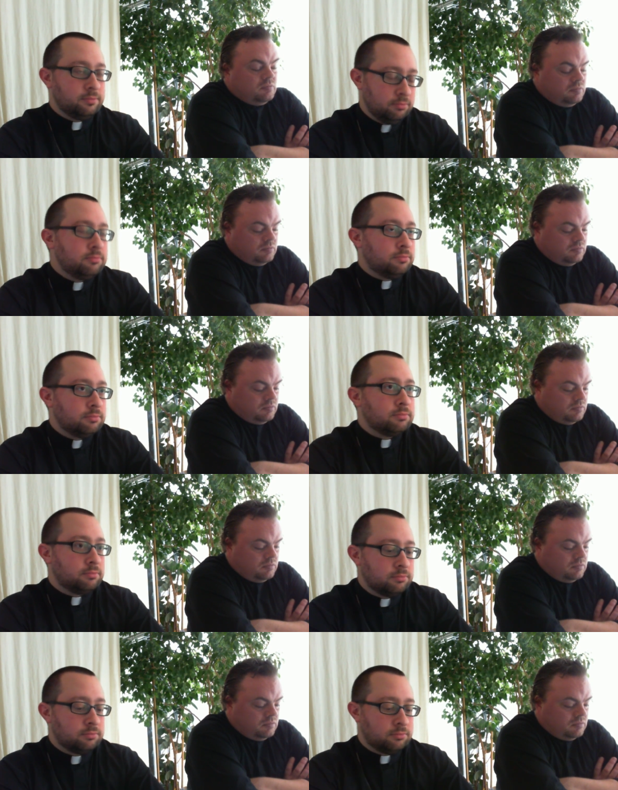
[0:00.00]
Speaker 1: duality,
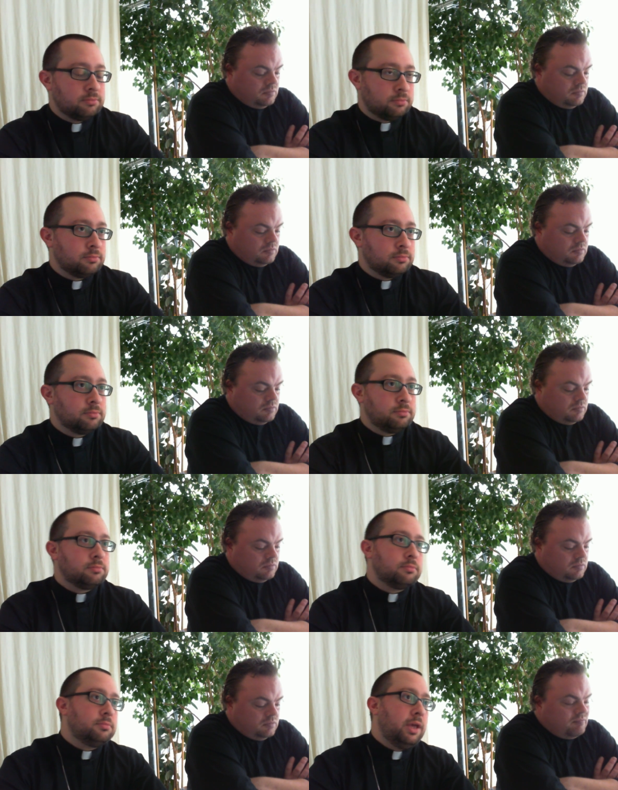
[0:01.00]
you know,
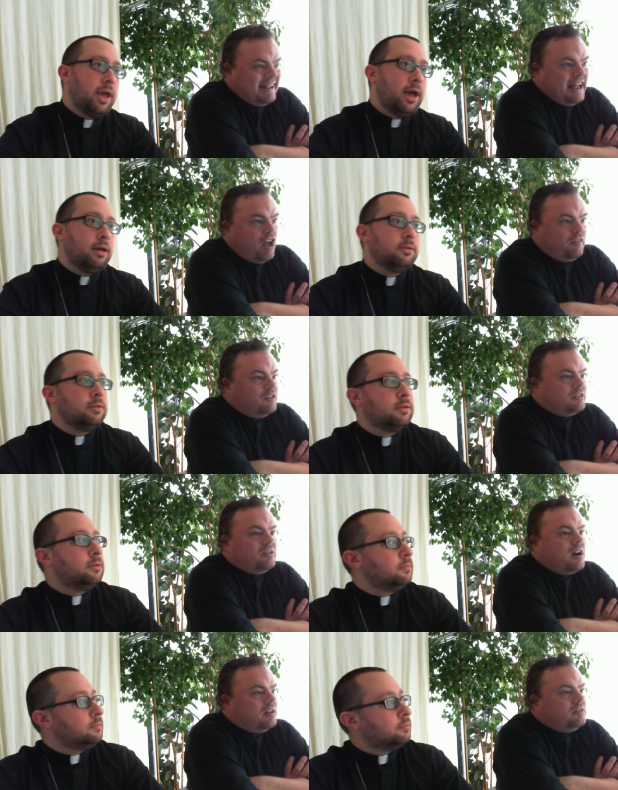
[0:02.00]
two yeah. realities. There's a
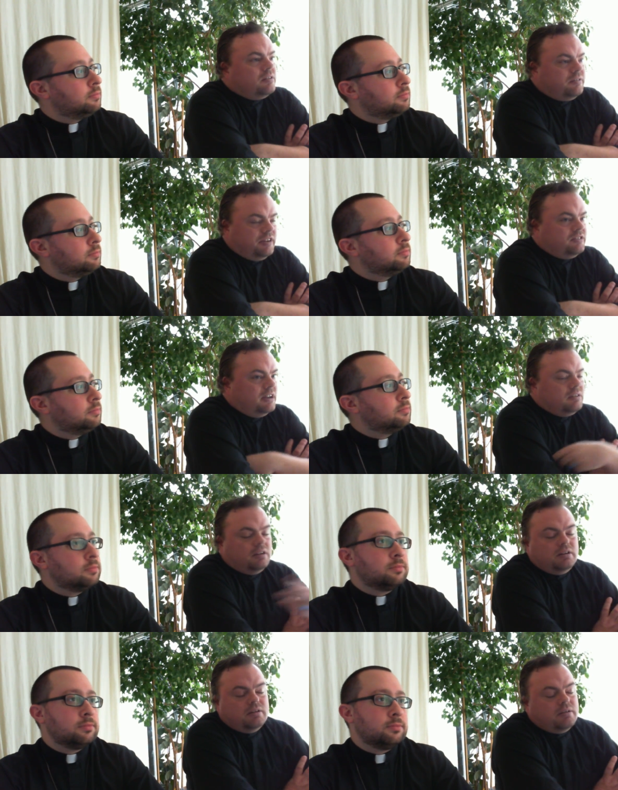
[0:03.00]
lot of little things like
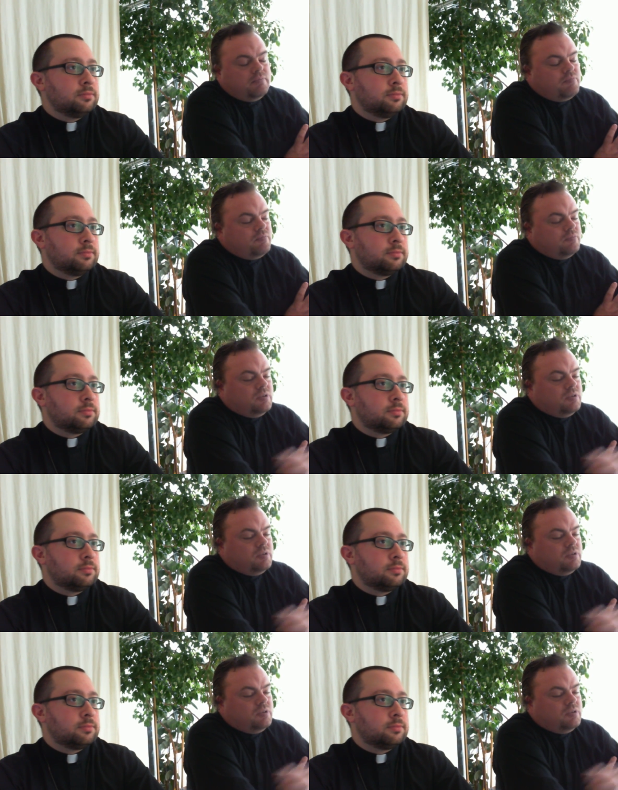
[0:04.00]
the